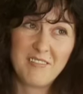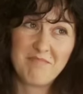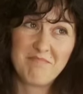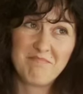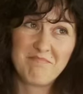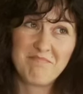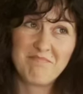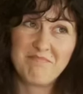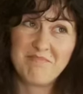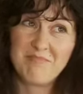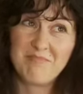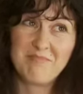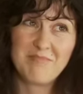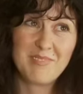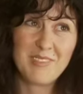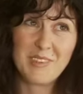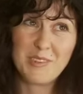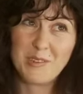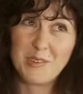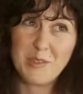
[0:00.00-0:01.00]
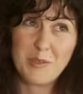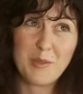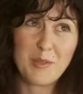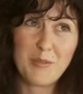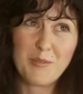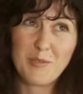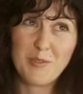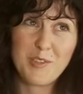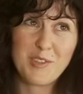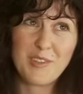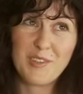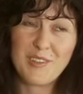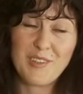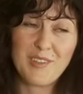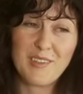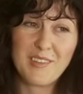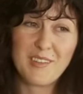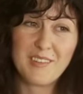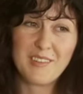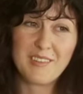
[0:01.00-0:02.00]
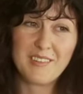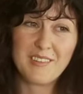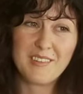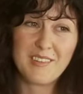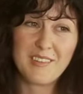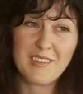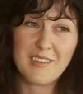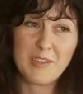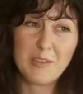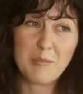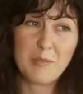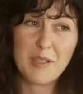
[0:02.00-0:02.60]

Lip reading: No, unfortunately, no.